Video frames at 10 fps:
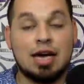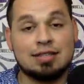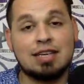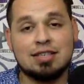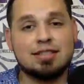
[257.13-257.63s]

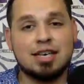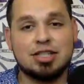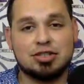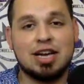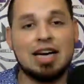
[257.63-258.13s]
As I said
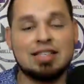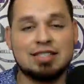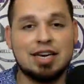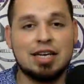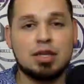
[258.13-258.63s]
yesterday, I
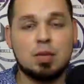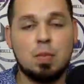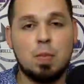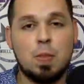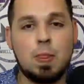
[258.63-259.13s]
said
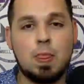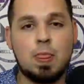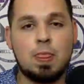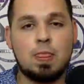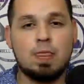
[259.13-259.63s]

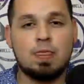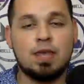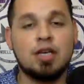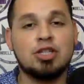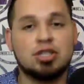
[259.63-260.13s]

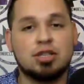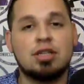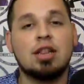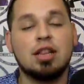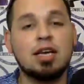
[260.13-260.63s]
they
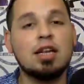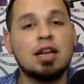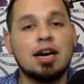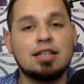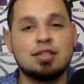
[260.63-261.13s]
should
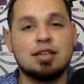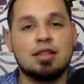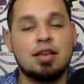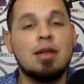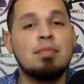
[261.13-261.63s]
legalize
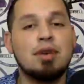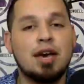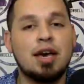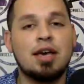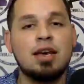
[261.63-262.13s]
it. The
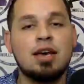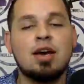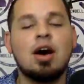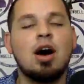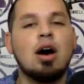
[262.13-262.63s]
NBA,
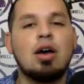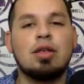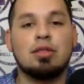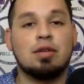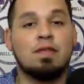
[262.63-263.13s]

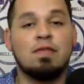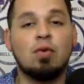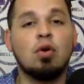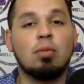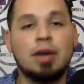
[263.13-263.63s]
the
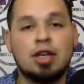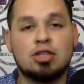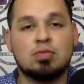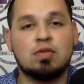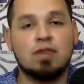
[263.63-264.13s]
4
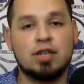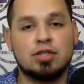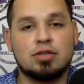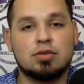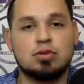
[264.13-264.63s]
major
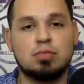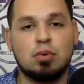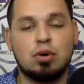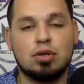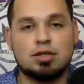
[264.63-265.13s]
professional
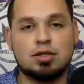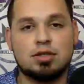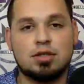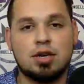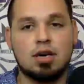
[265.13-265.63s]

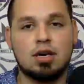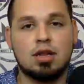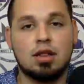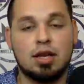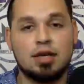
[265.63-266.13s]
sports
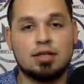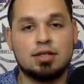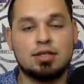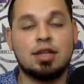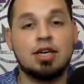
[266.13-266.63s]

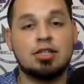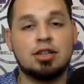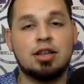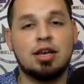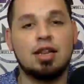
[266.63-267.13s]
leagues, they
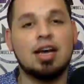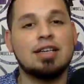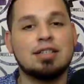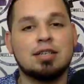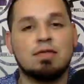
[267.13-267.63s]
should
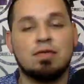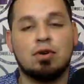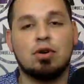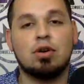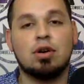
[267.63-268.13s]
legalize it
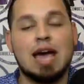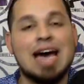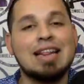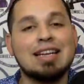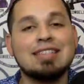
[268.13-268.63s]
for
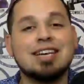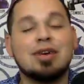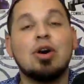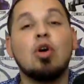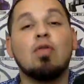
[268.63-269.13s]
athletes that
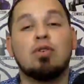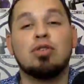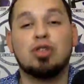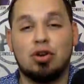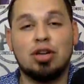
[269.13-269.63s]
are over
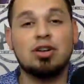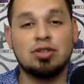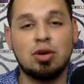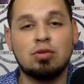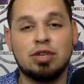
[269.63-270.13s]
30
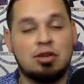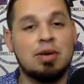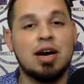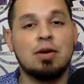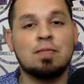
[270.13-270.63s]
years old. Hear
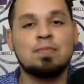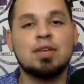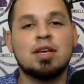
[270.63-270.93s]
me out.